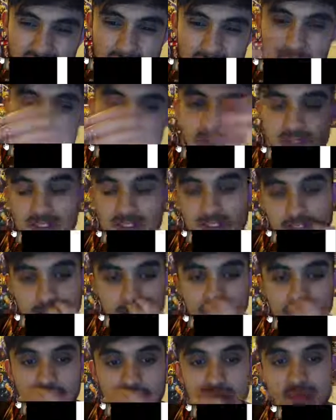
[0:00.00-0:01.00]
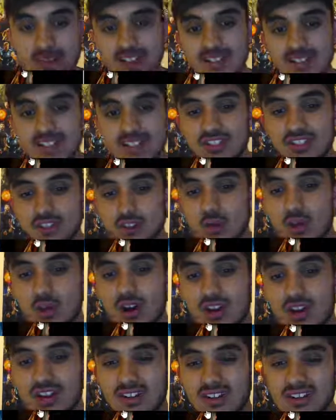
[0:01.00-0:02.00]
Maybe these two
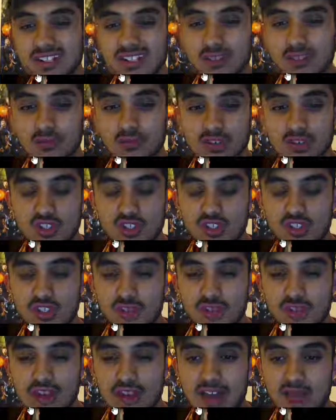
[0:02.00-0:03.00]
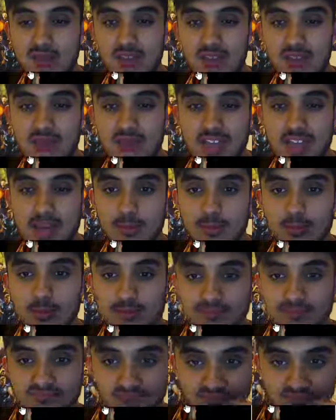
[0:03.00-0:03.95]
are in the fringes of average and forgettable,